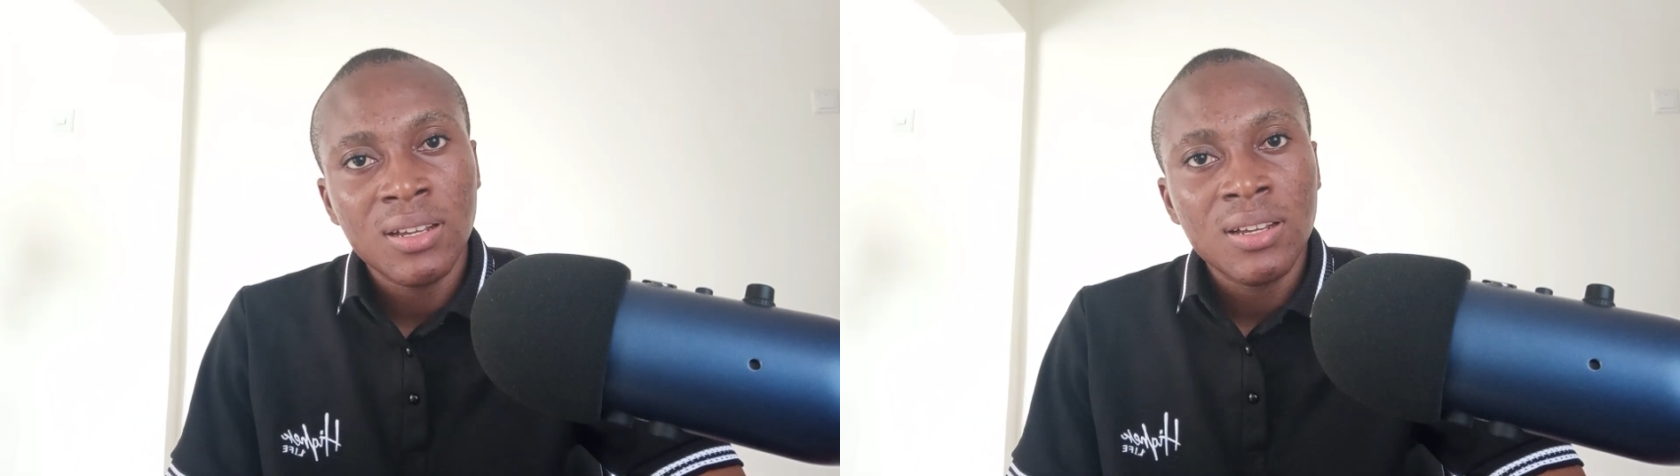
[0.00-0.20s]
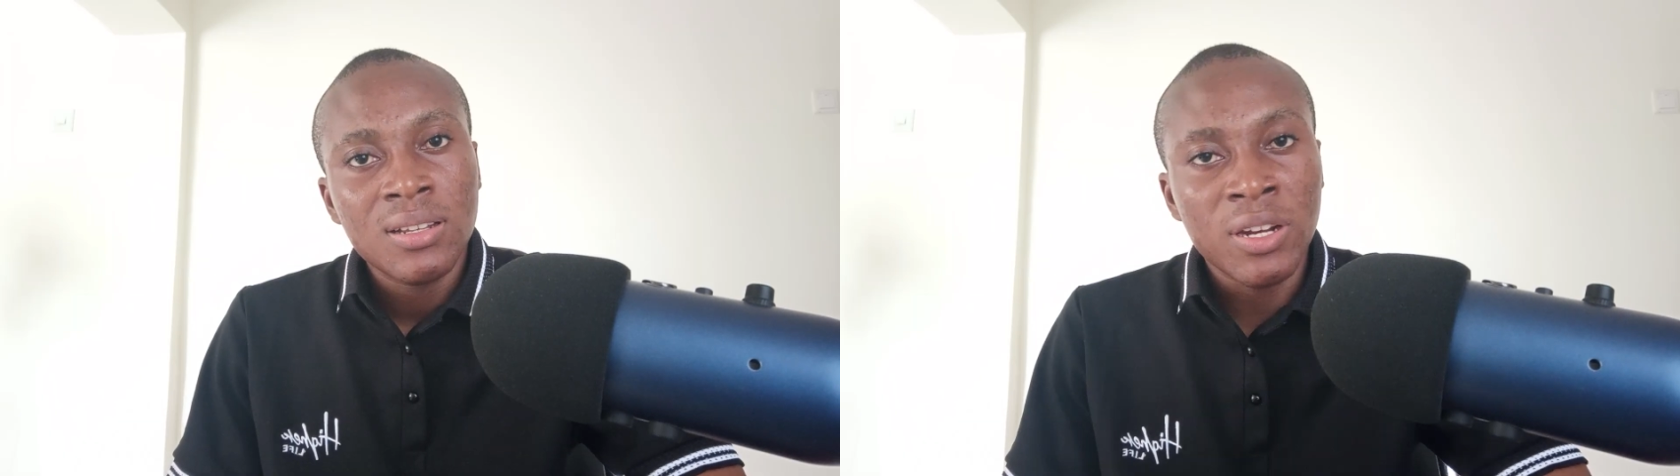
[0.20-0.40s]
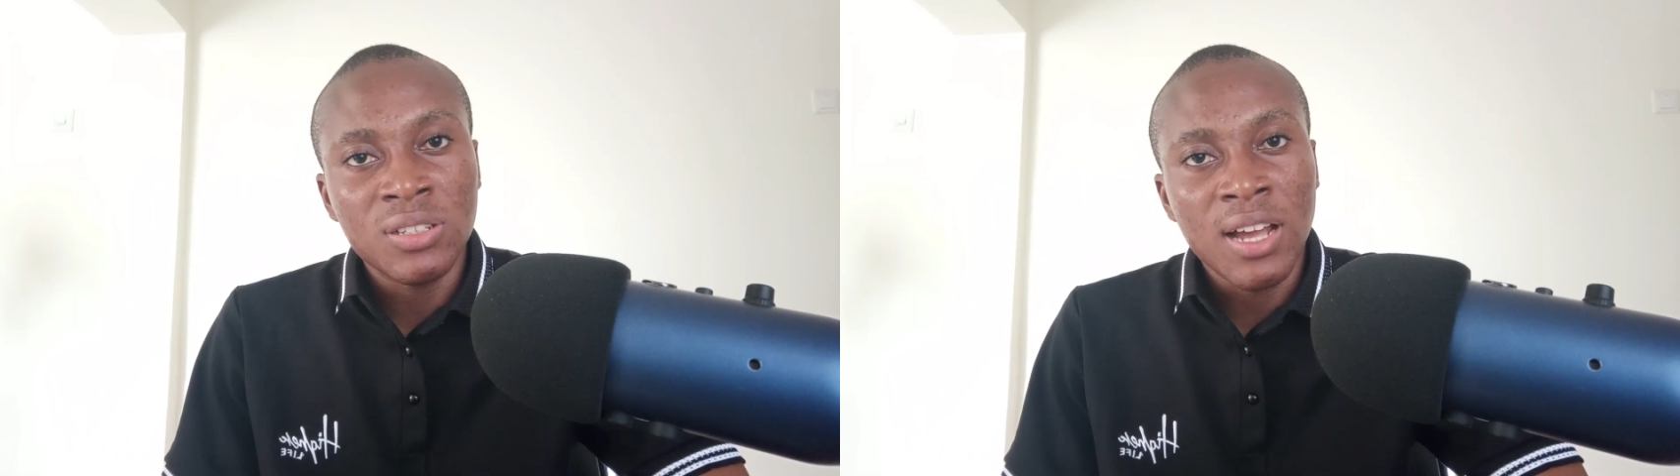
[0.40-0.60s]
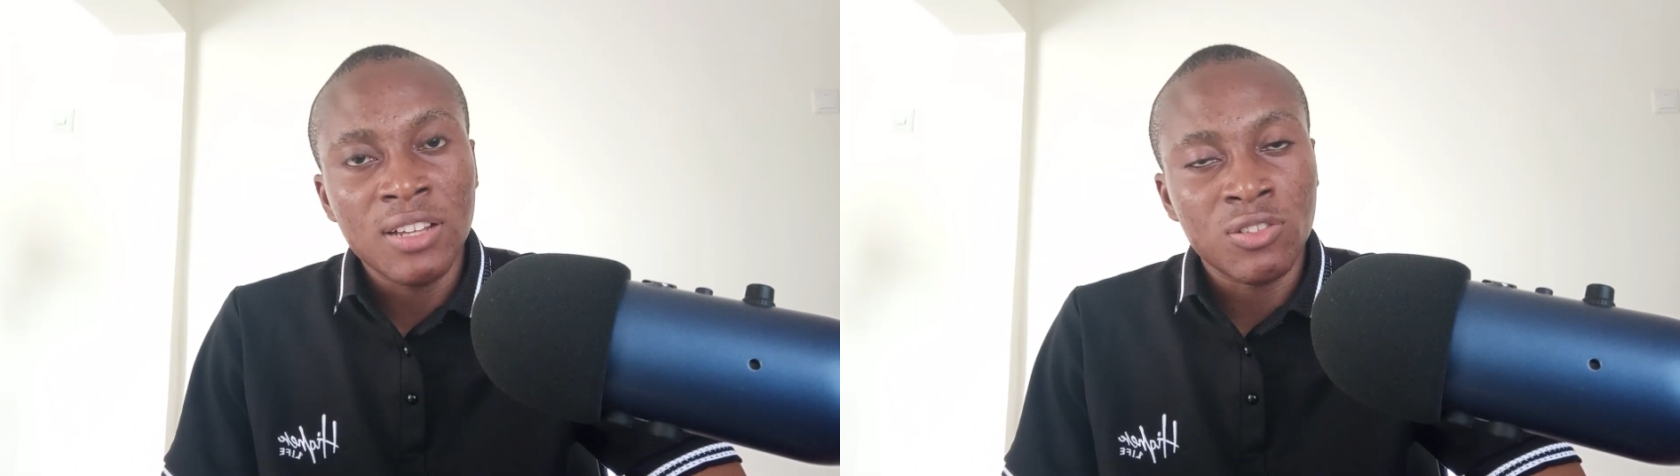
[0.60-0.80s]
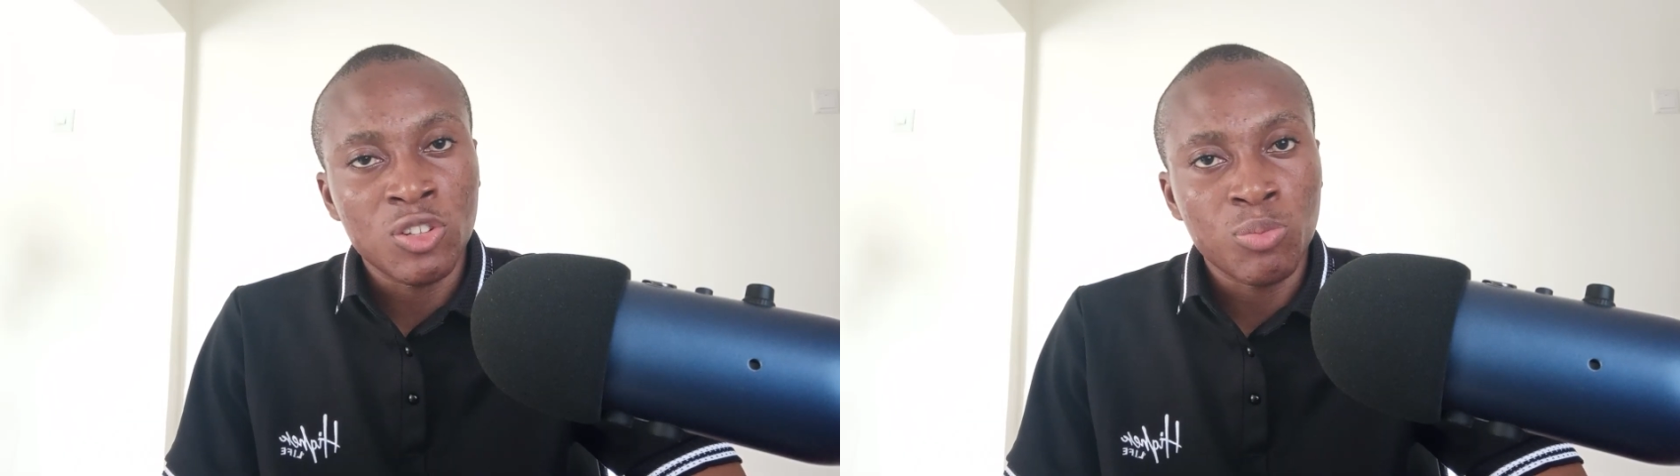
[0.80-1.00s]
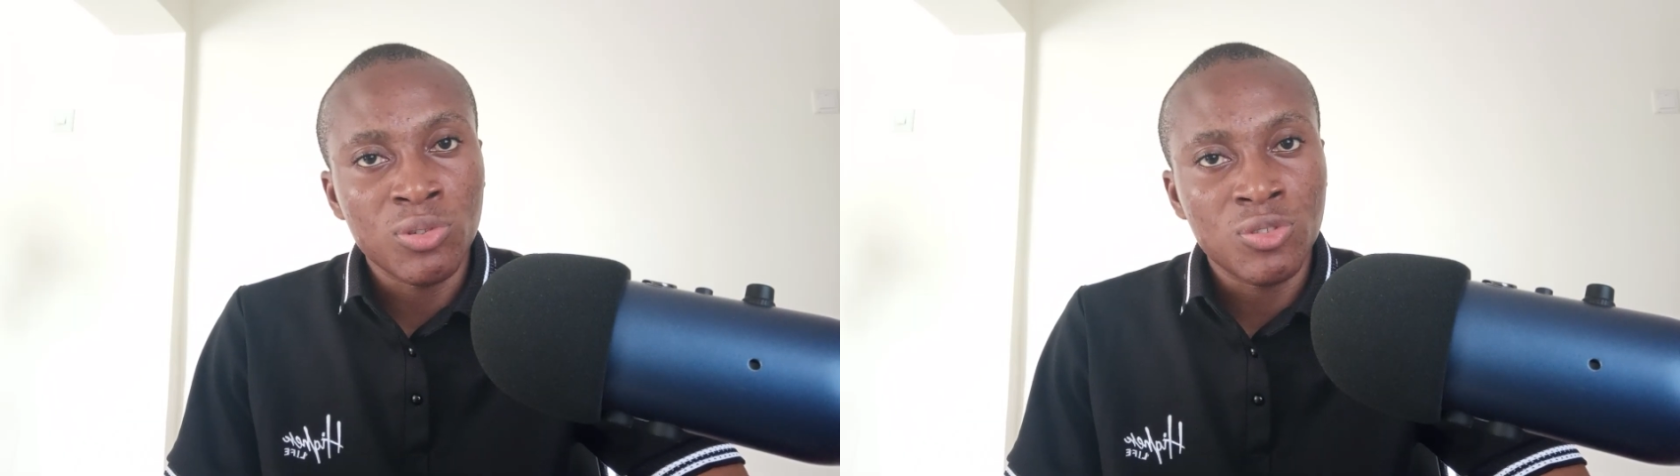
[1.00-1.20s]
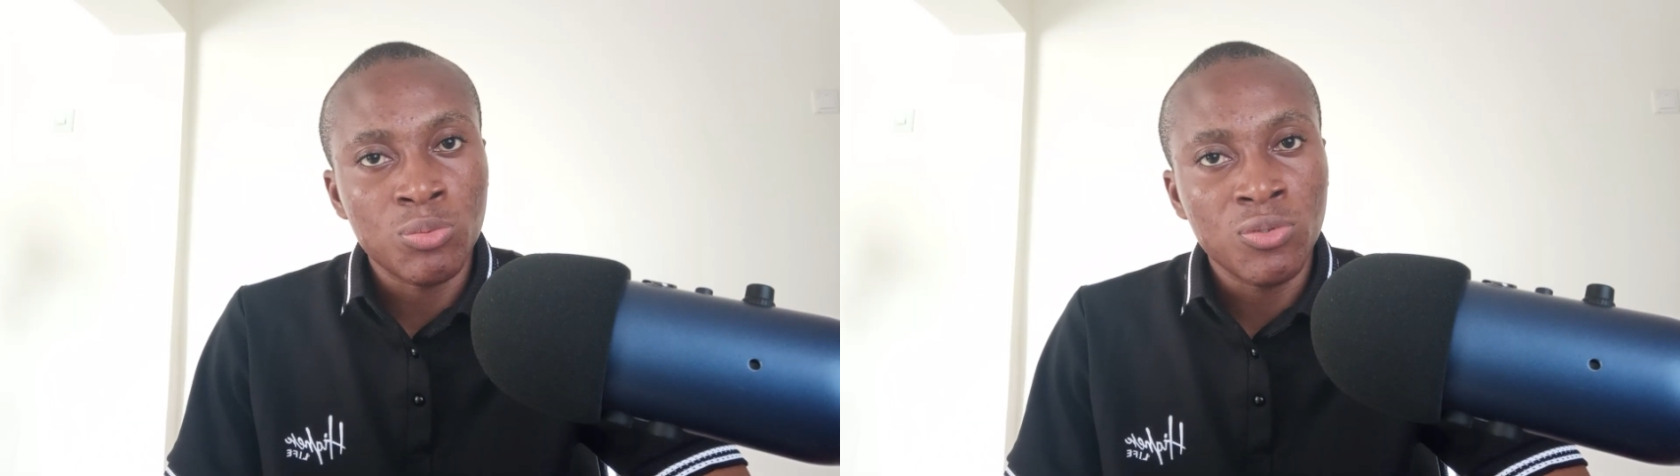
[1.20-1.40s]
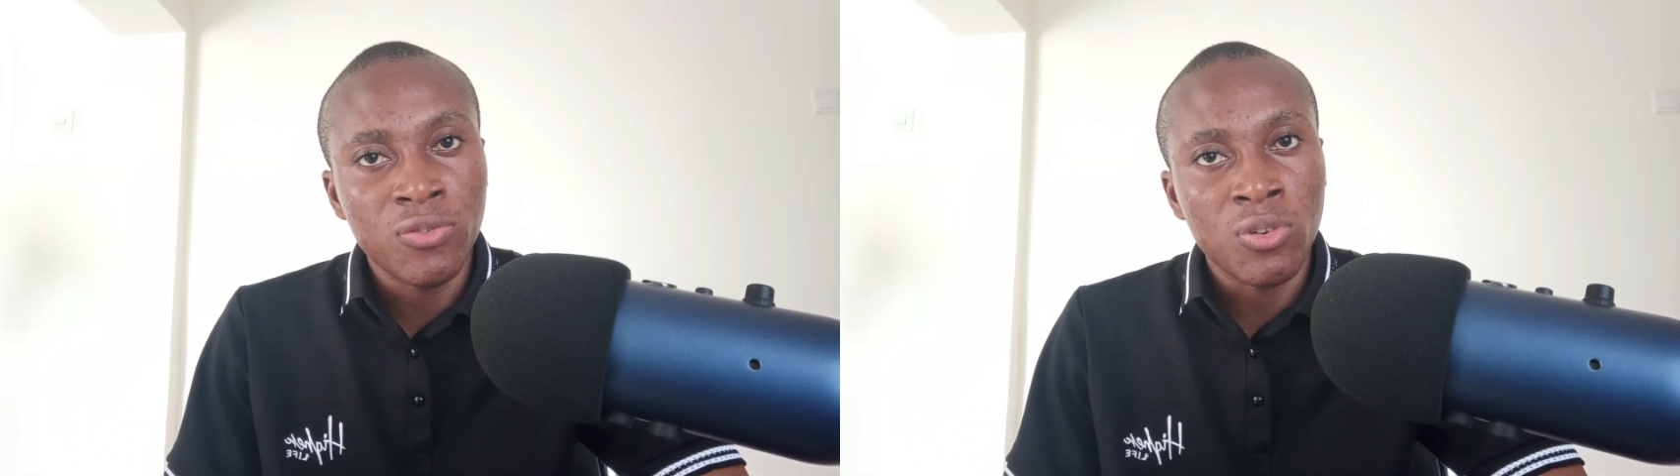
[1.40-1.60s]
This manager is
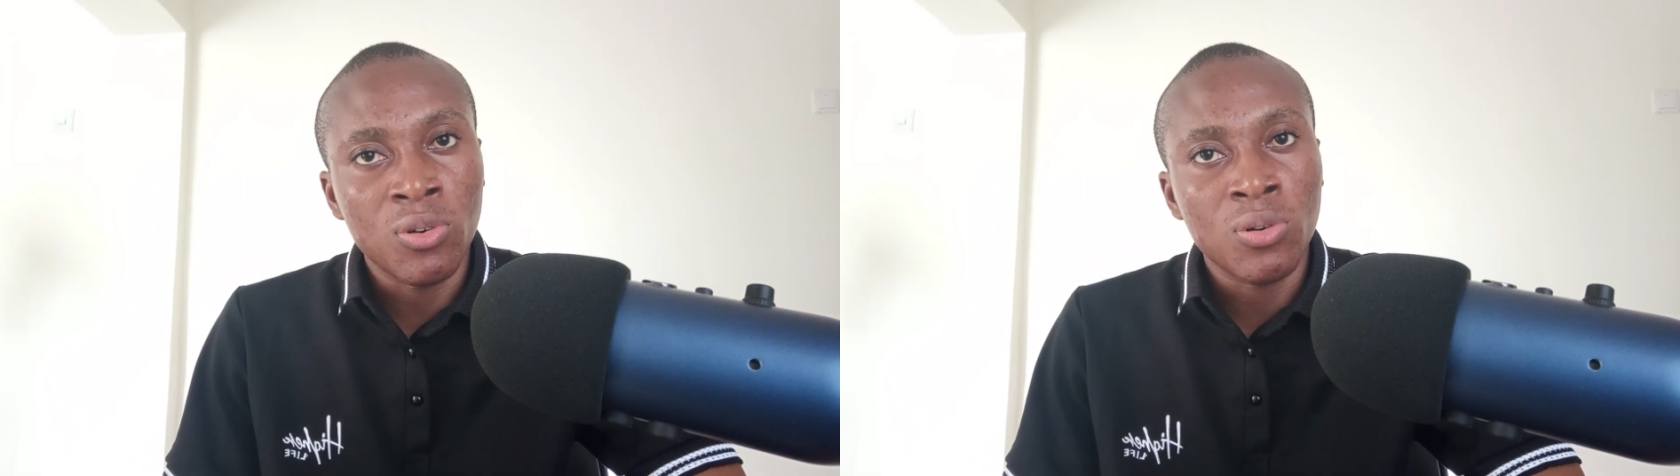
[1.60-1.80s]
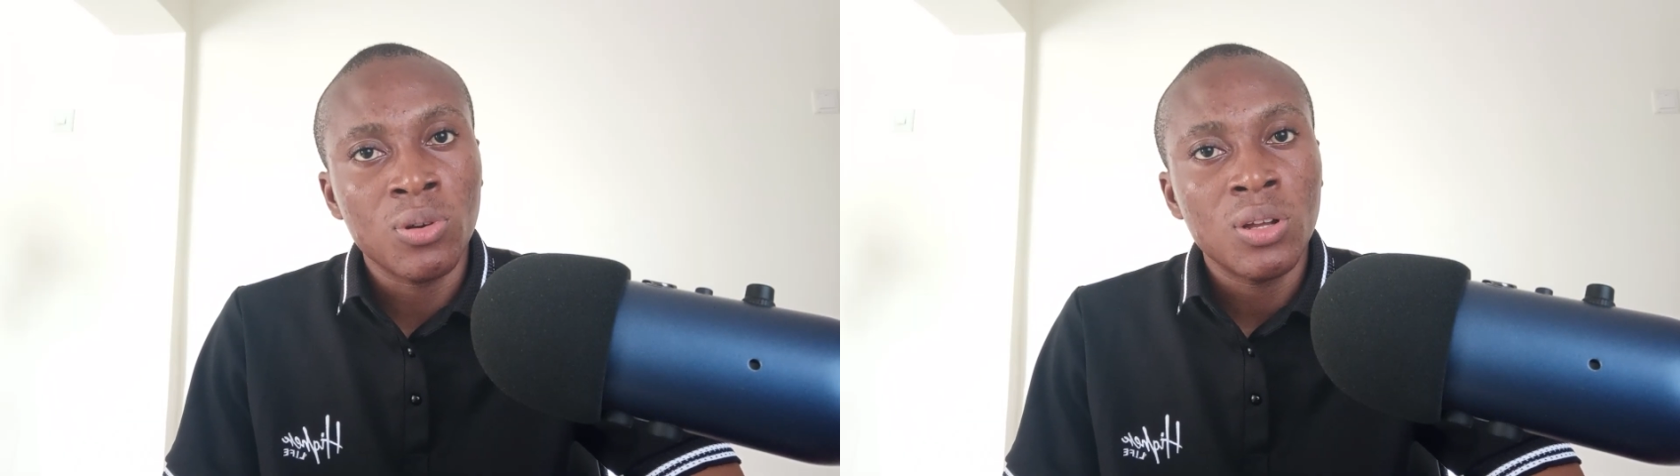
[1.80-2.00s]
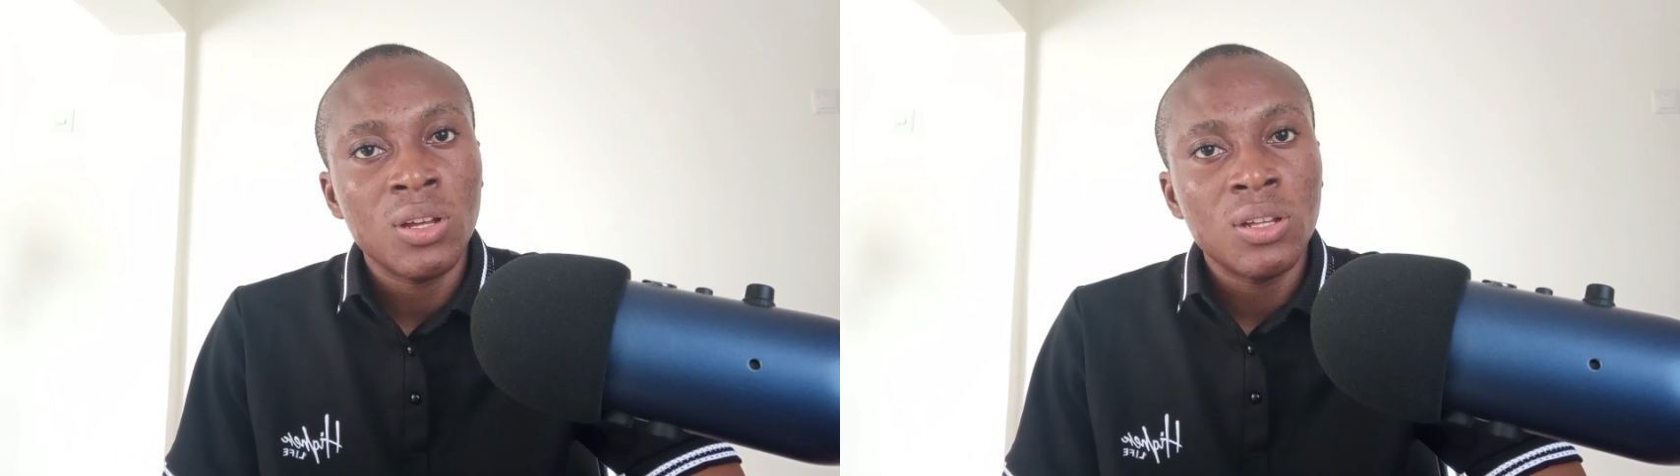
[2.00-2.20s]
responsible for